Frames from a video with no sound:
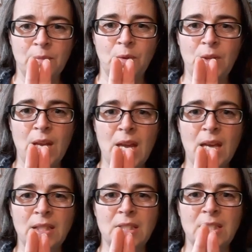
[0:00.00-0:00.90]
Well, they
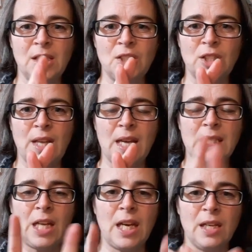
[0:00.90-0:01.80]
had cinched that
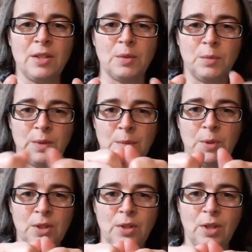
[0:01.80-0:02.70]
tighter when they
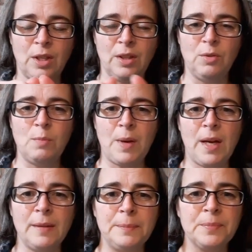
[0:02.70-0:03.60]
put the hook and loop
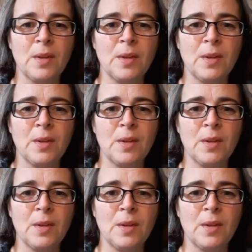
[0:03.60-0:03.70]
on.